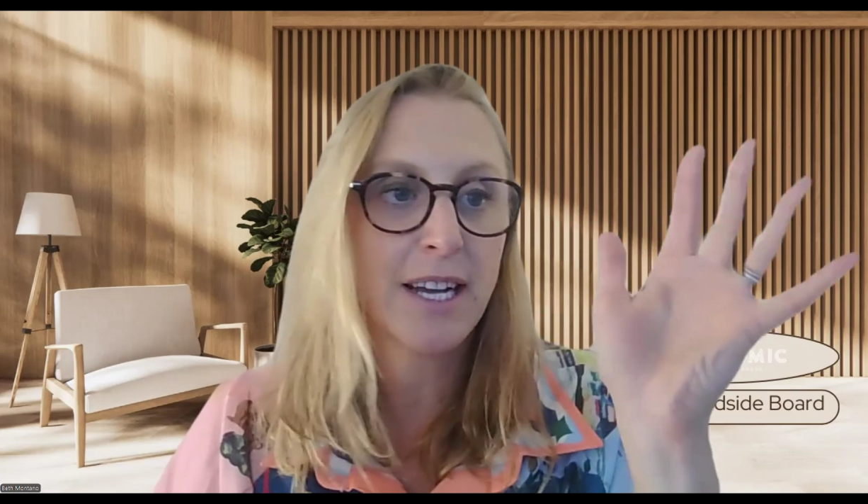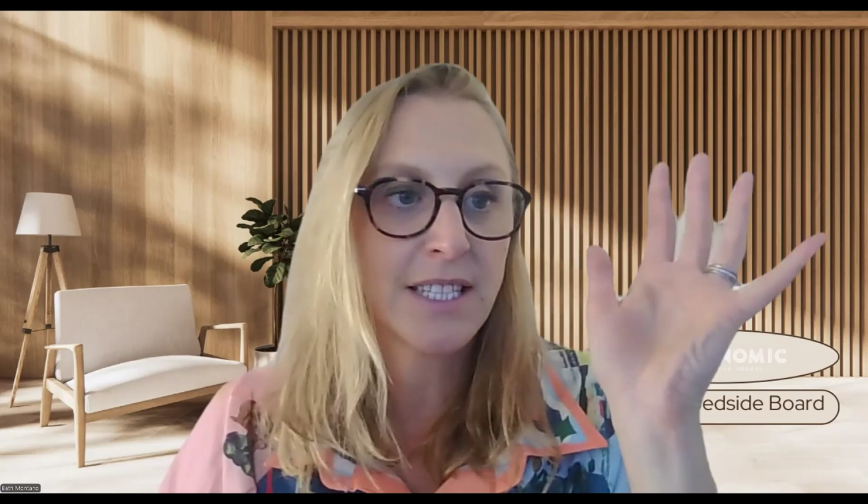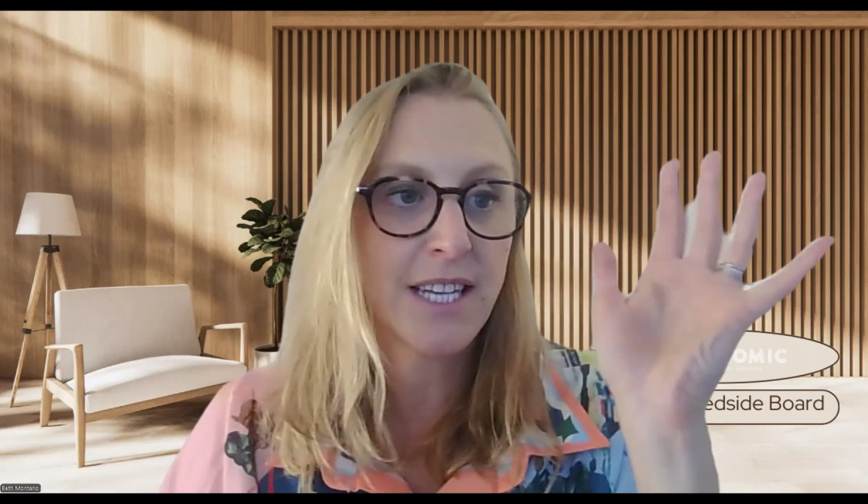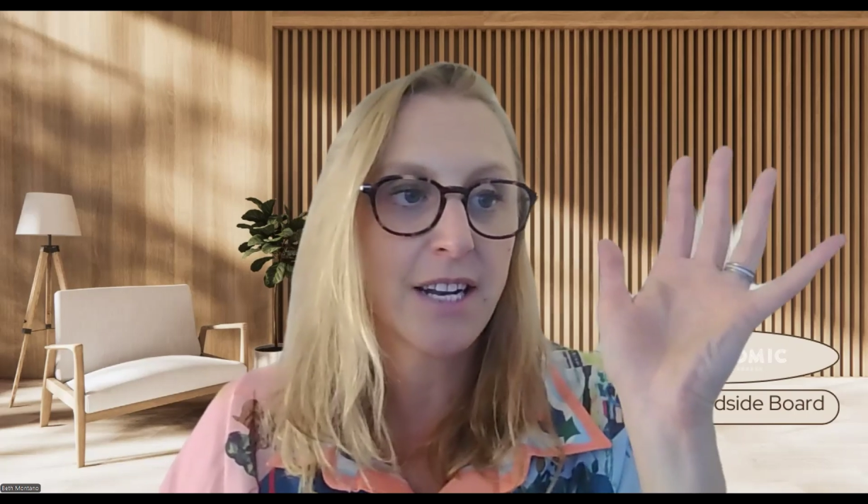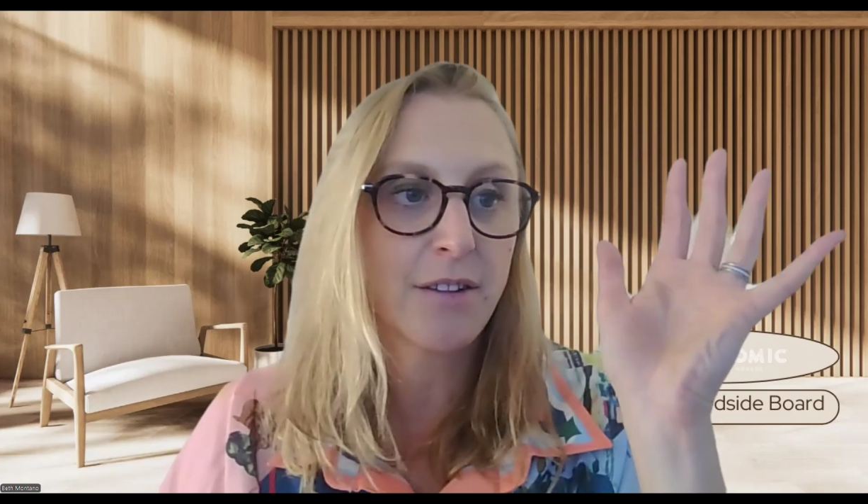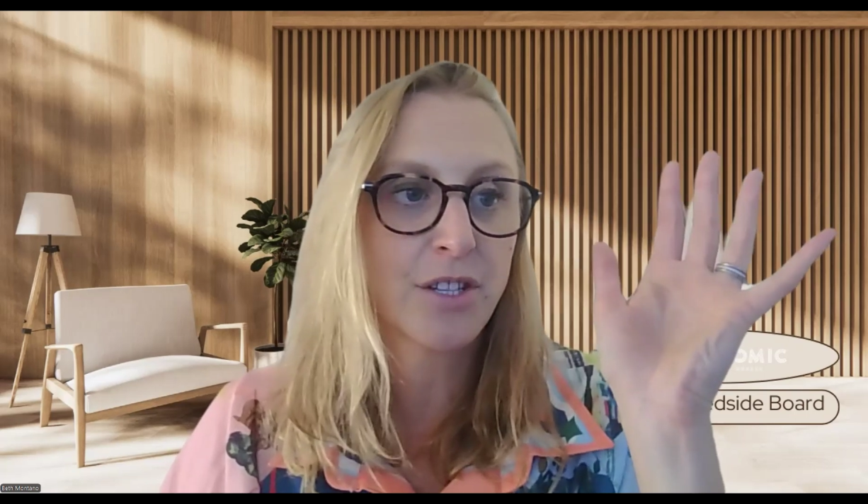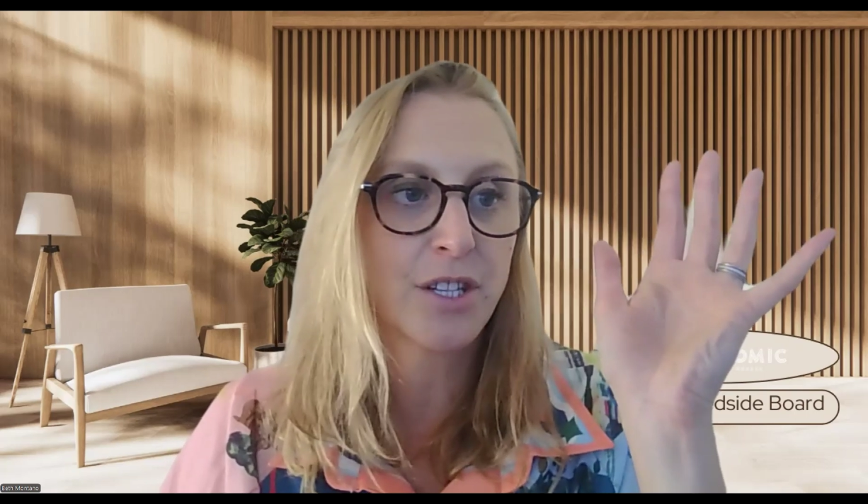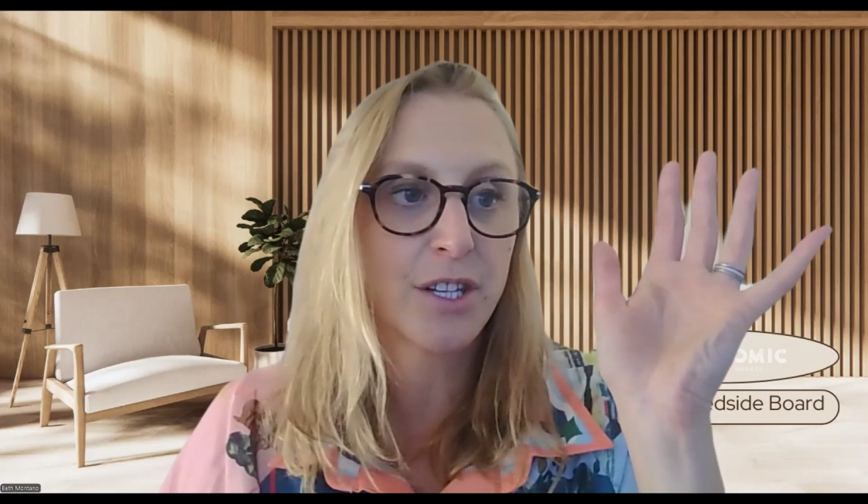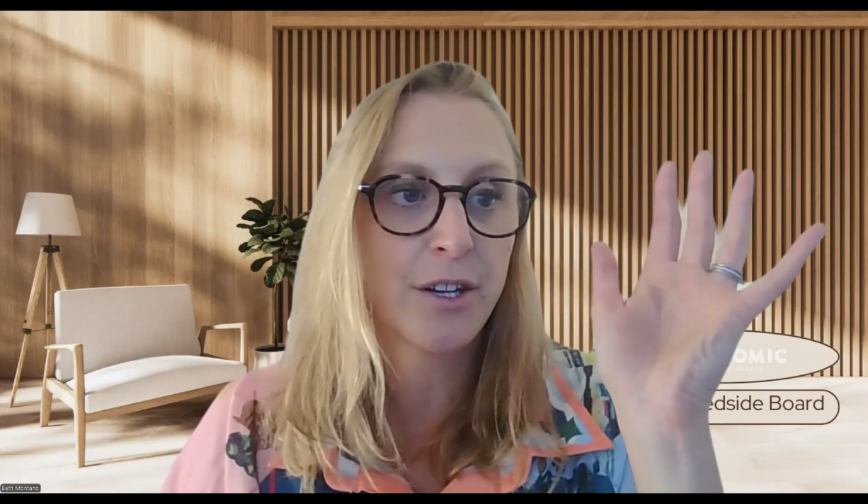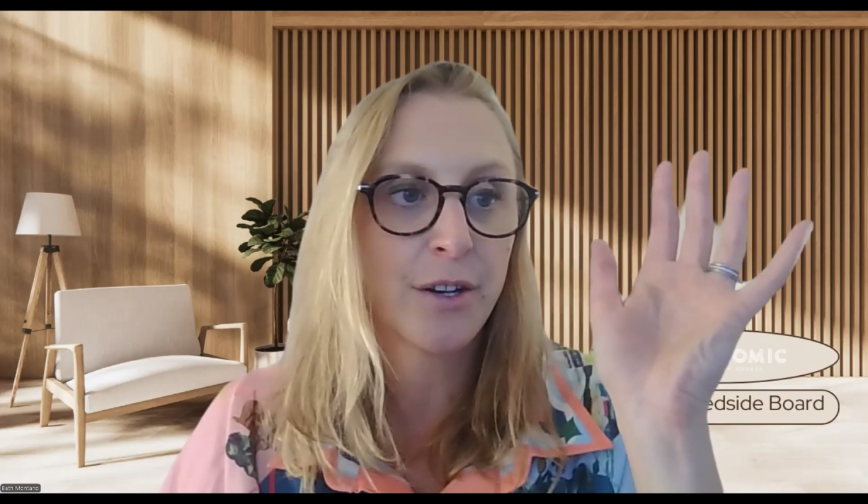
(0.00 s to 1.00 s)
I said I was going
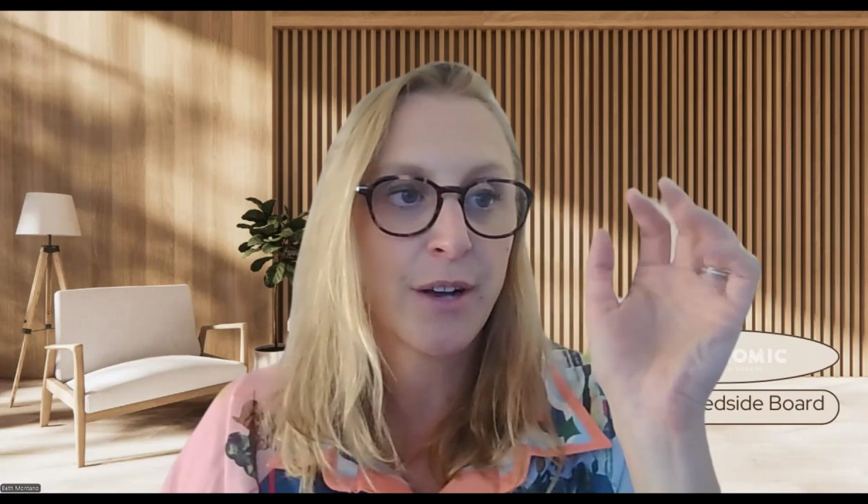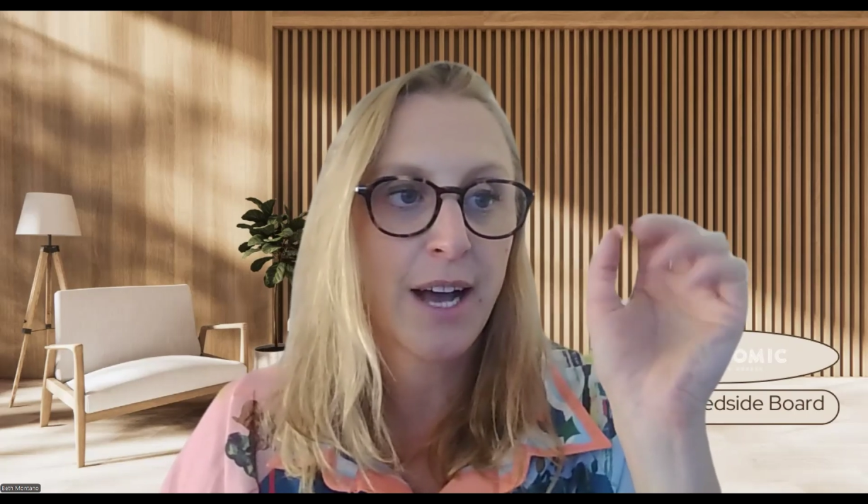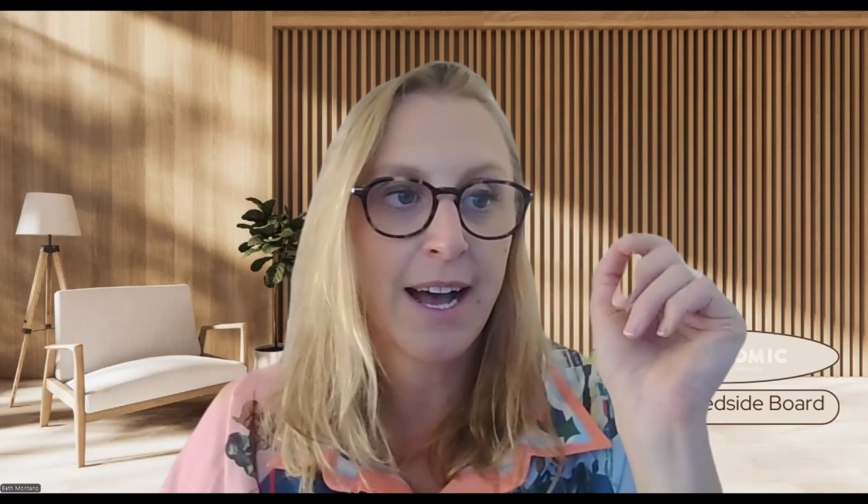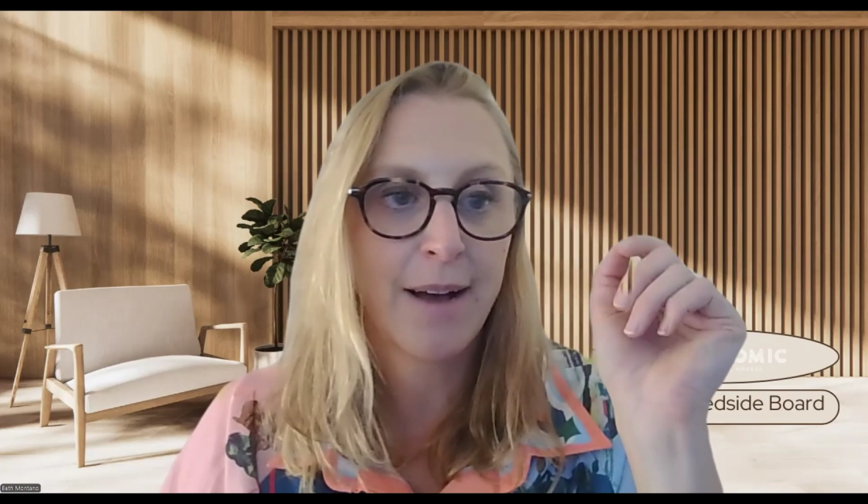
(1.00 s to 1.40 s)
to